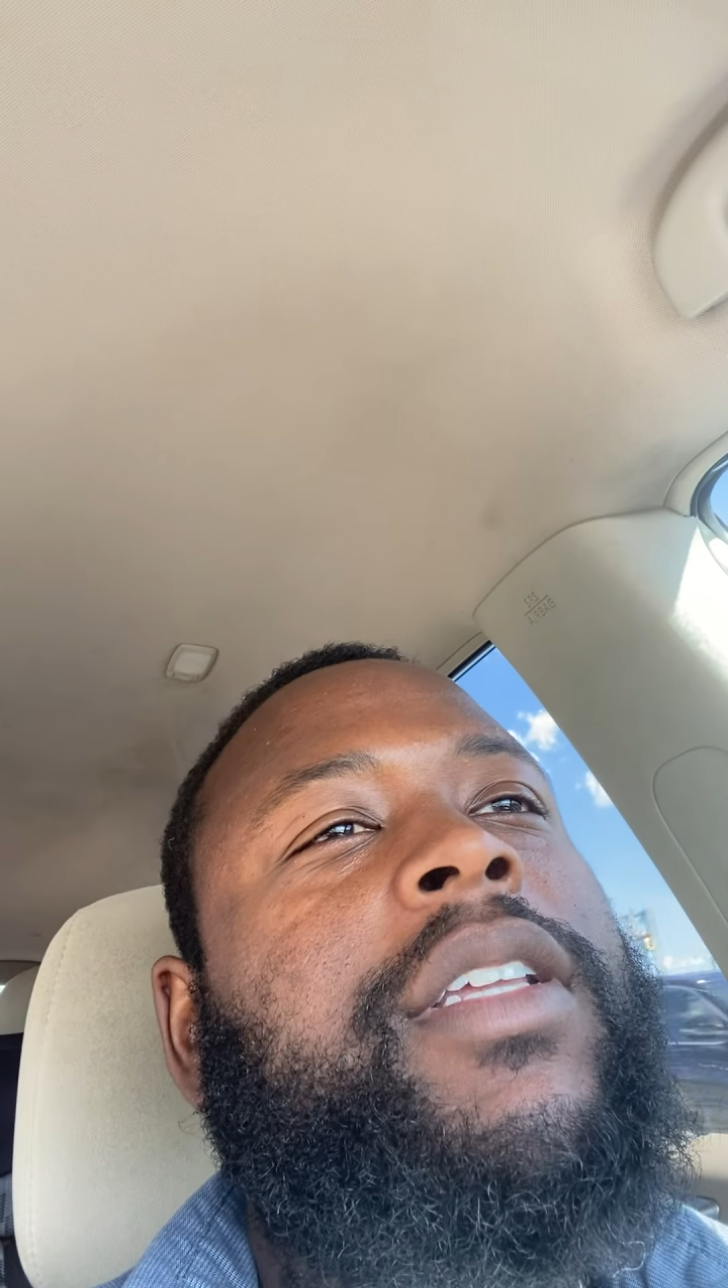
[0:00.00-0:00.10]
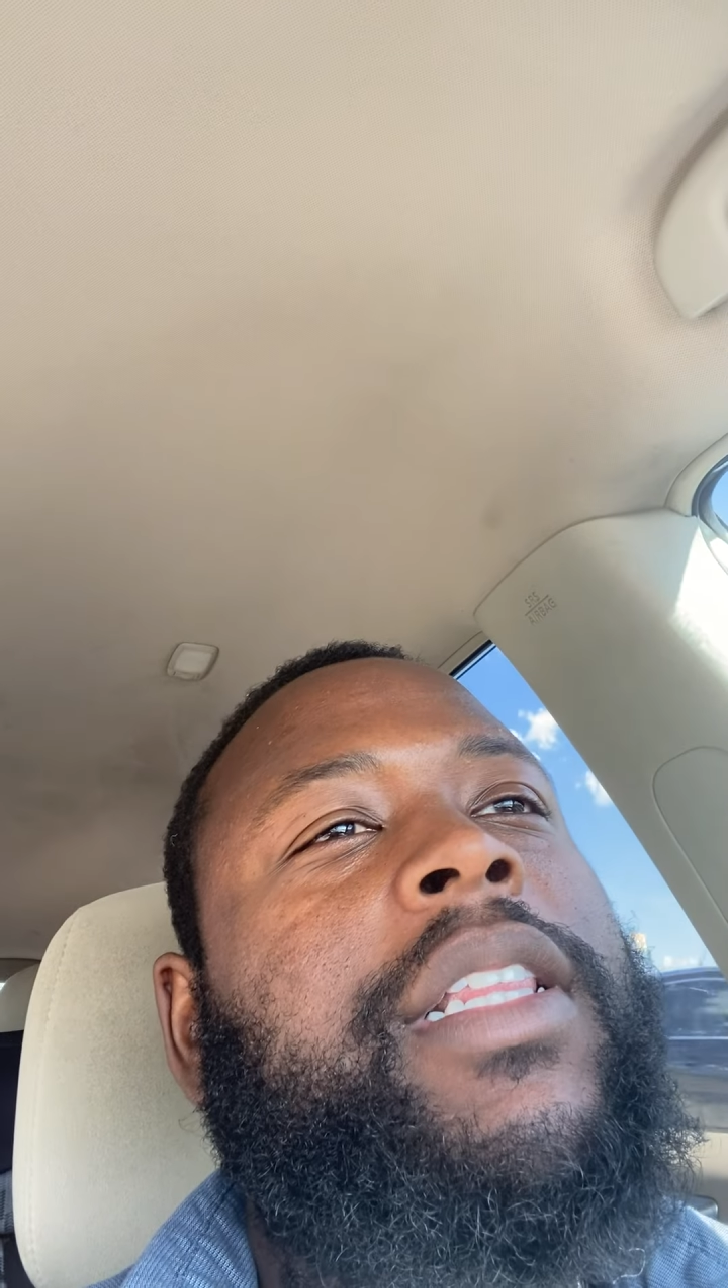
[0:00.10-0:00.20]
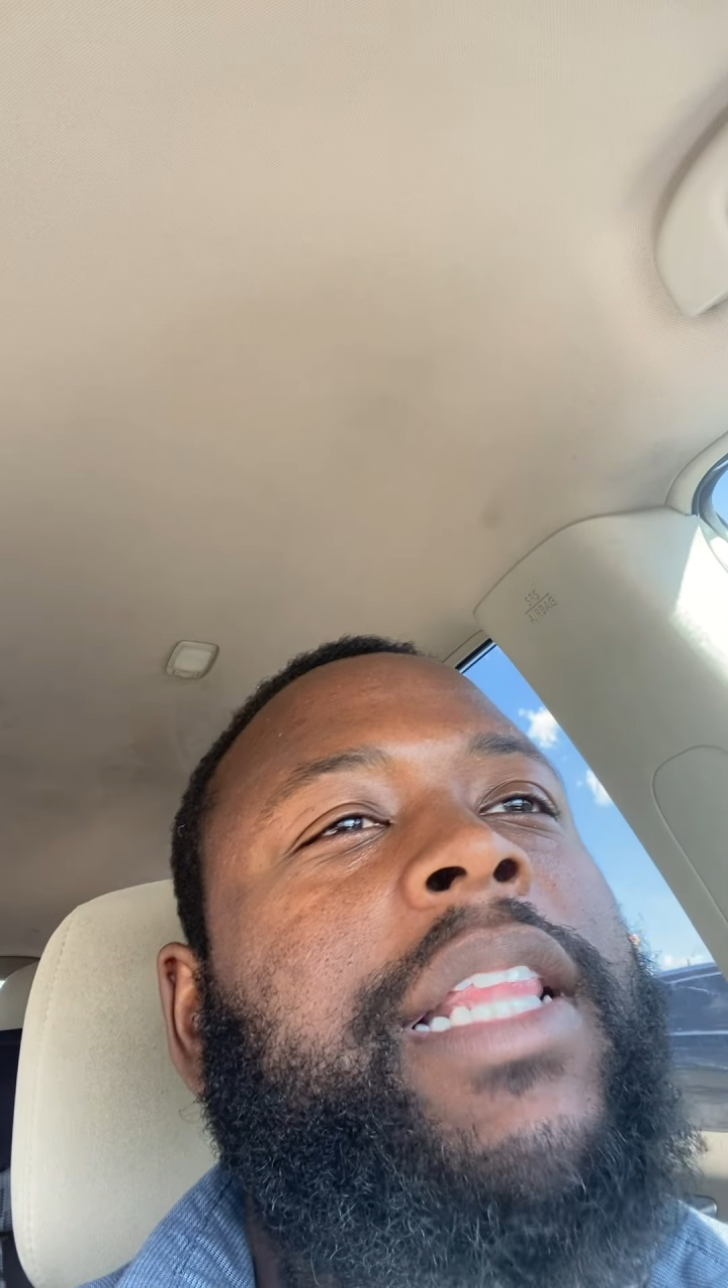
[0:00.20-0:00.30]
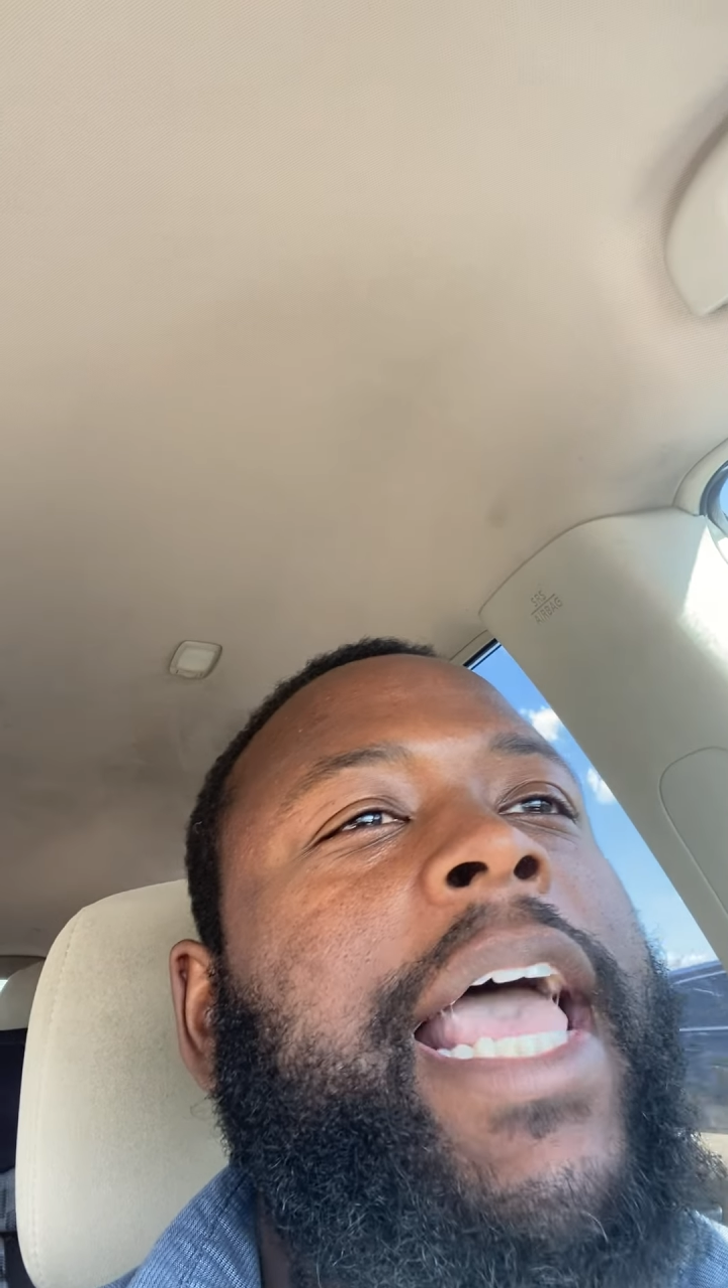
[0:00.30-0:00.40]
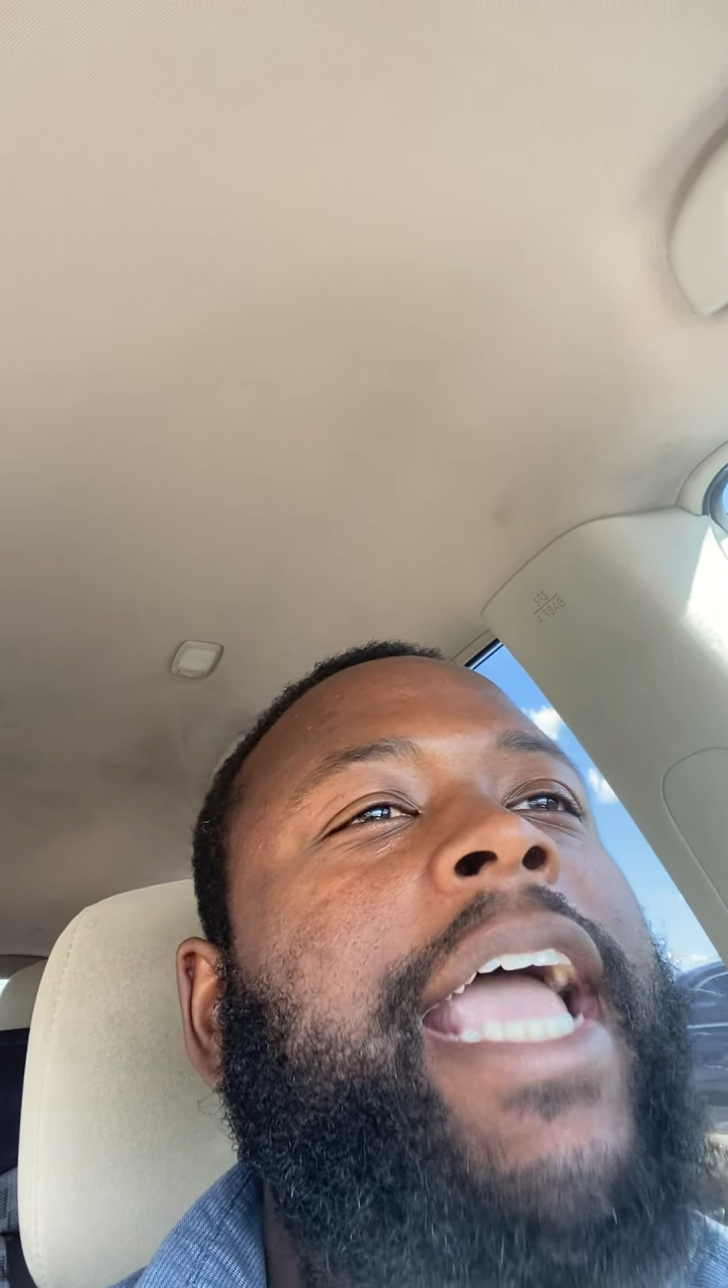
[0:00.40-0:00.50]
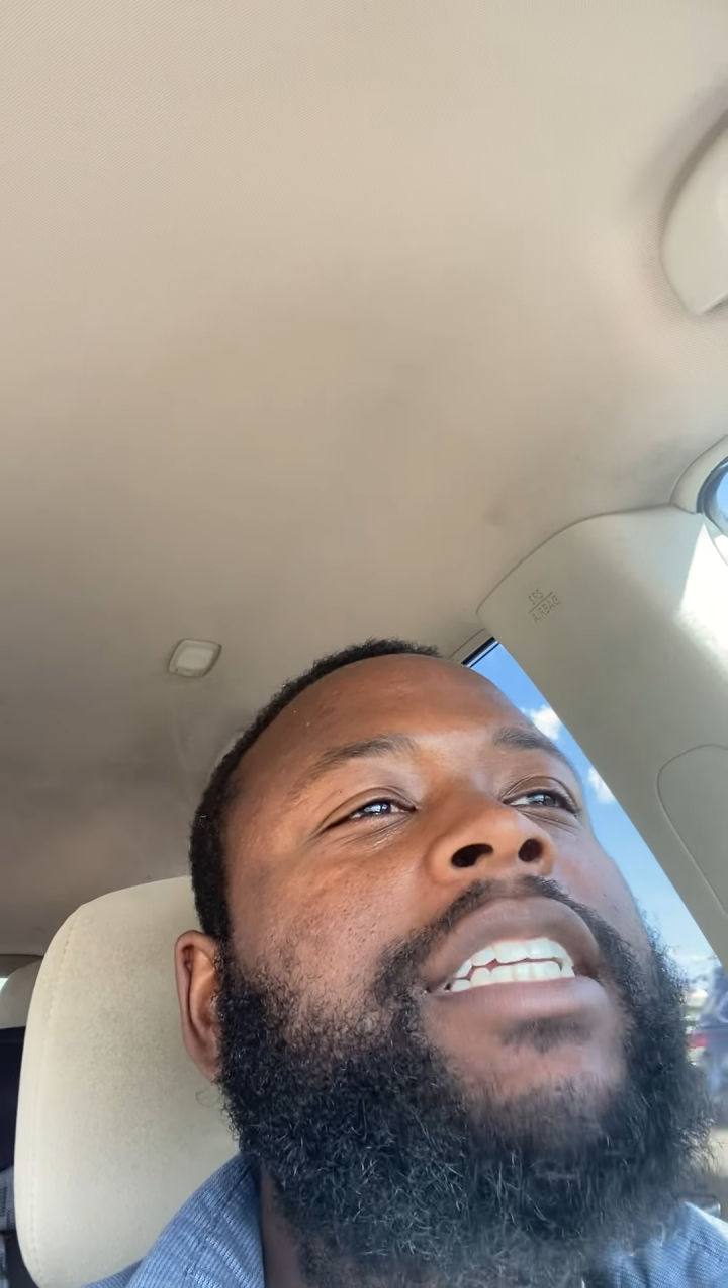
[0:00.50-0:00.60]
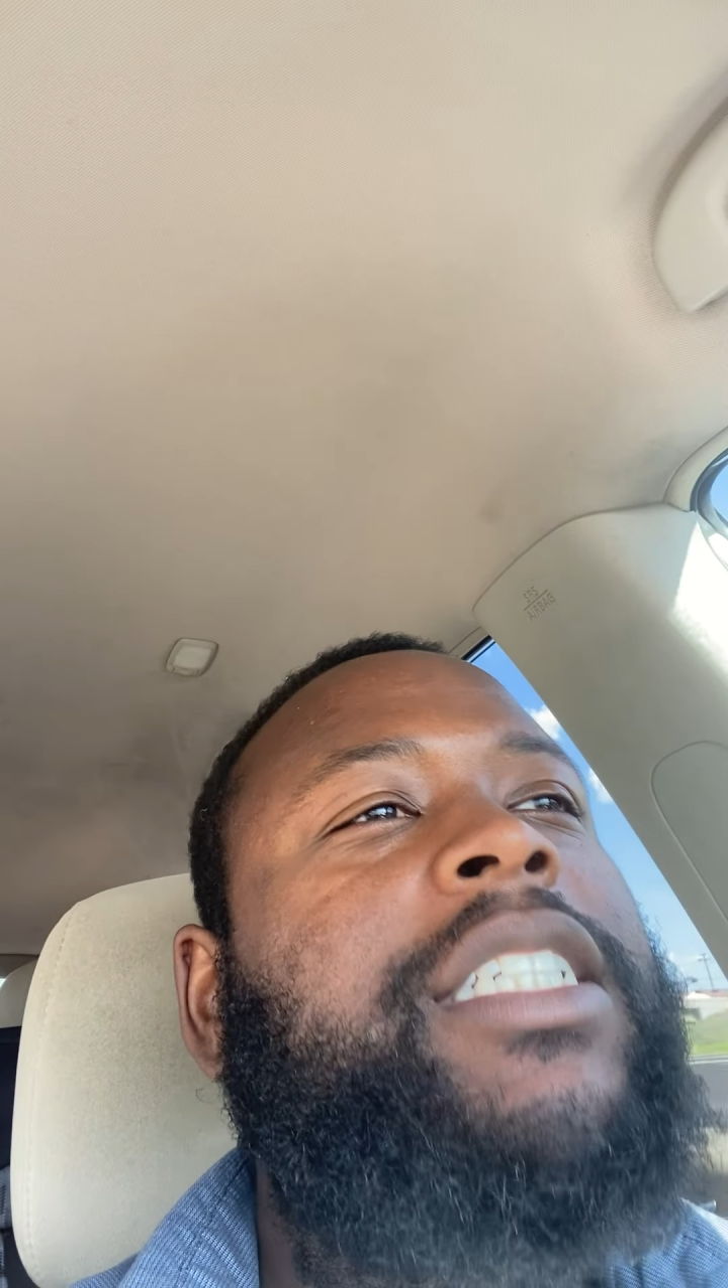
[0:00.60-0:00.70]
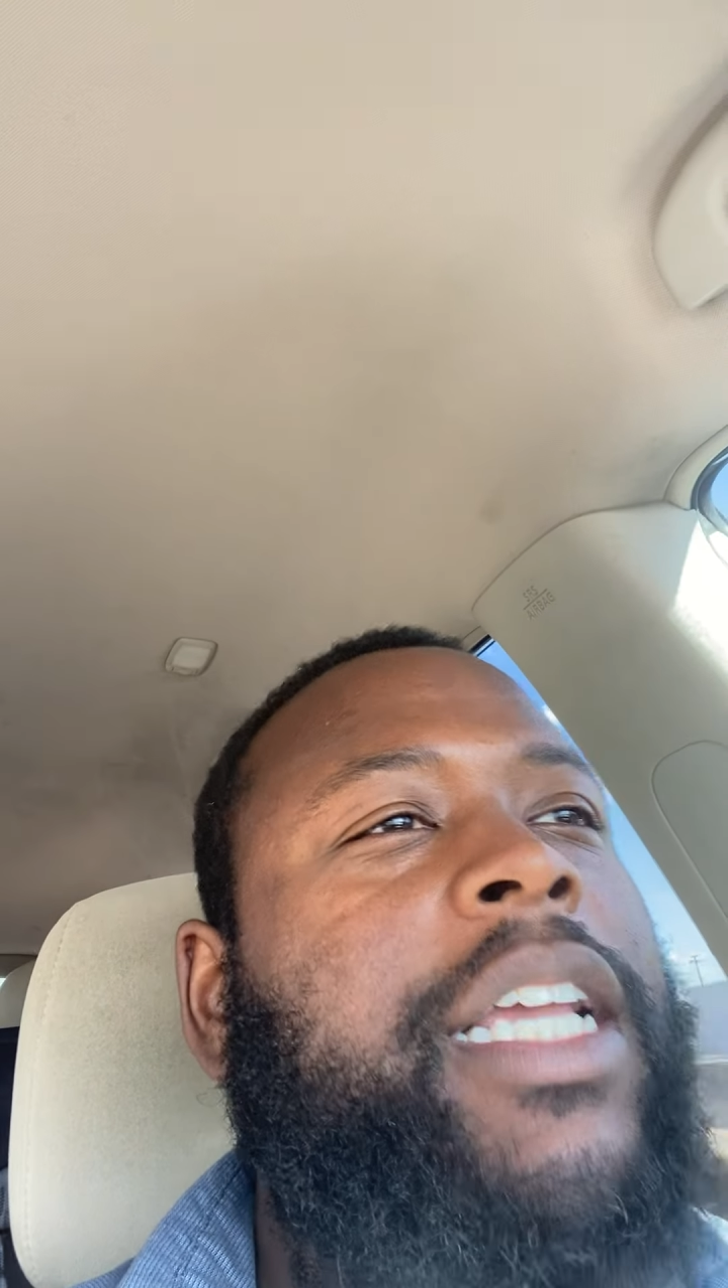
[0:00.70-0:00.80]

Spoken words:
last